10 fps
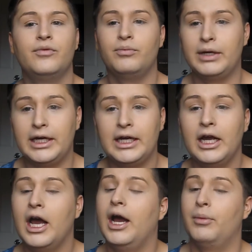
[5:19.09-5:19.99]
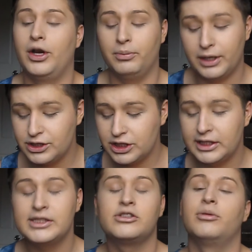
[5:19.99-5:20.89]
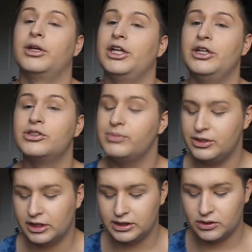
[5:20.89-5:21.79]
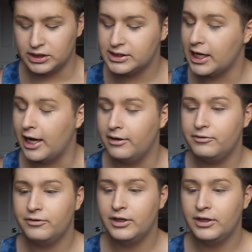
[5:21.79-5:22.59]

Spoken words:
me, I'm on a budget, so I'm gonna use my drugstore stuff.